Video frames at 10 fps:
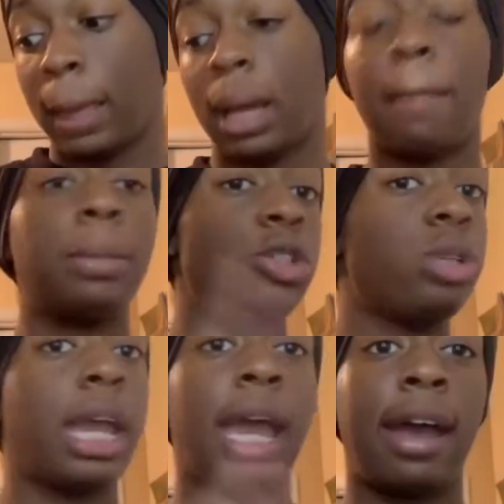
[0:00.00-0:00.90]
But you
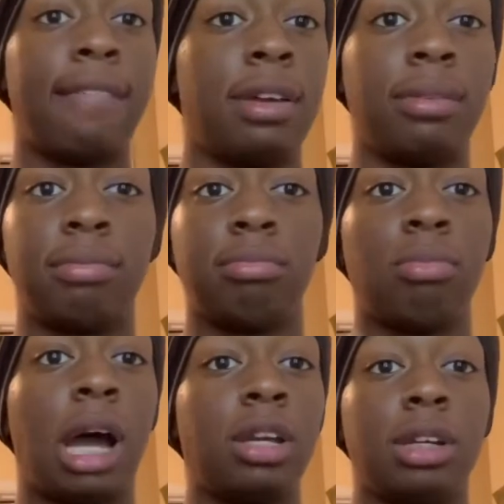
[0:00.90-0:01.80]
can't have it
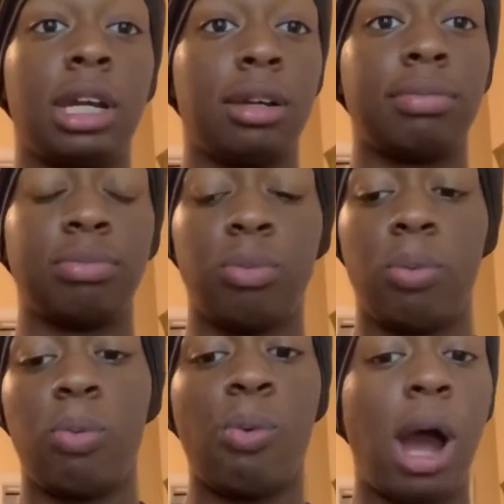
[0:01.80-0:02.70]
while you're there,
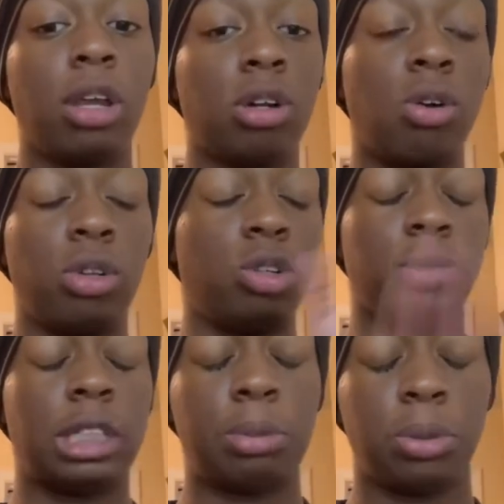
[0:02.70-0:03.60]
while you're going through
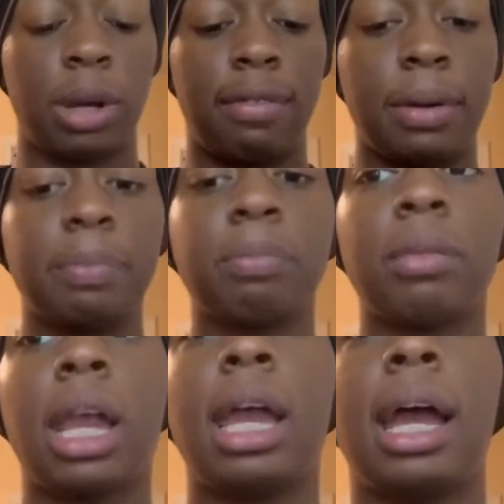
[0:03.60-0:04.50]
reception, whatever.
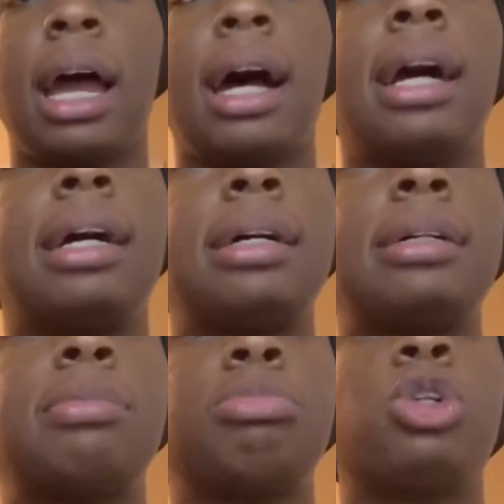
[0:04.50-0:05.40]

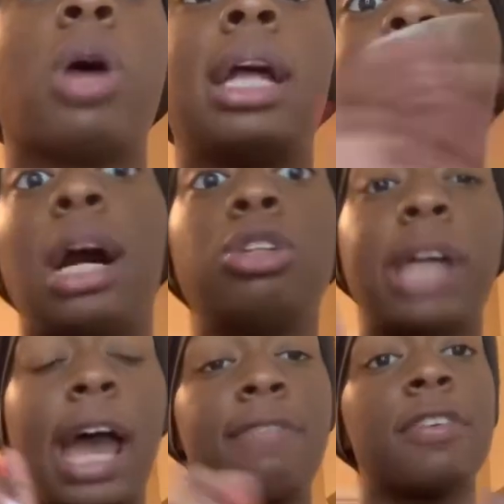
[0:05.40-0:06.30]
You're allowed to
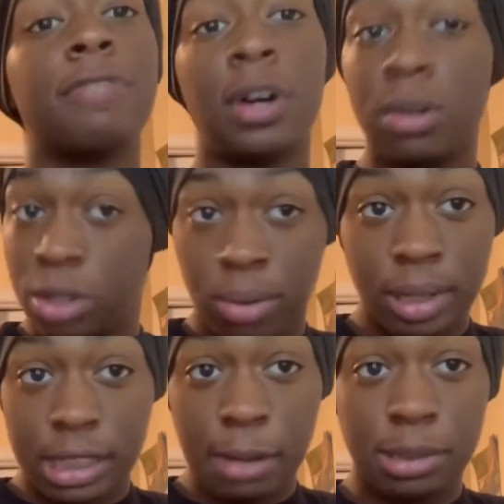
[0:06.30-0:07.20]
have your phone during
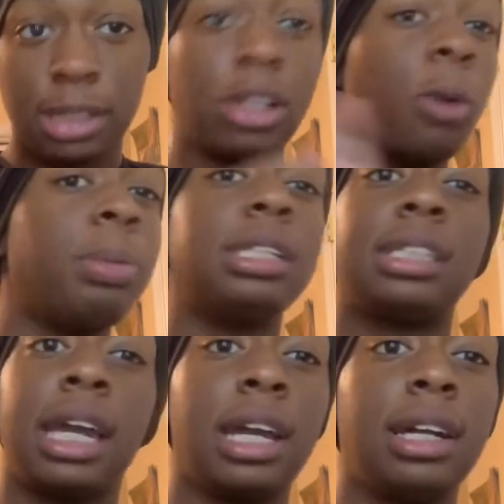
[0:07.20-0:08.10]
reception. Don't be
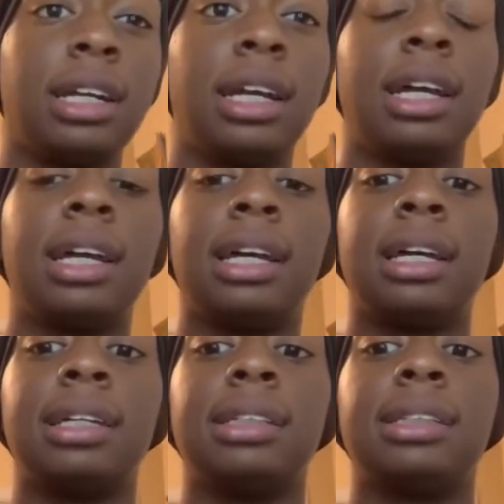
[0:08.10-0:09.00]
scared
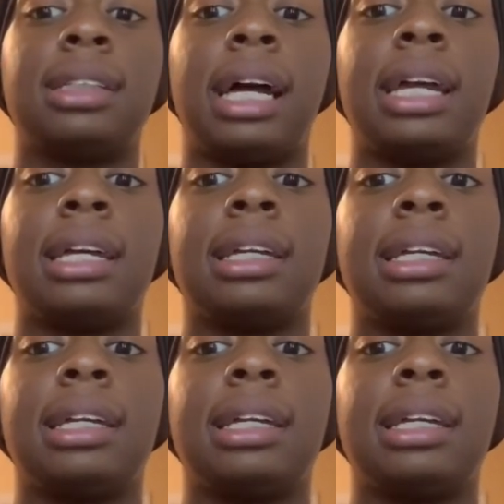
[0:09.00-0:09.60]
to like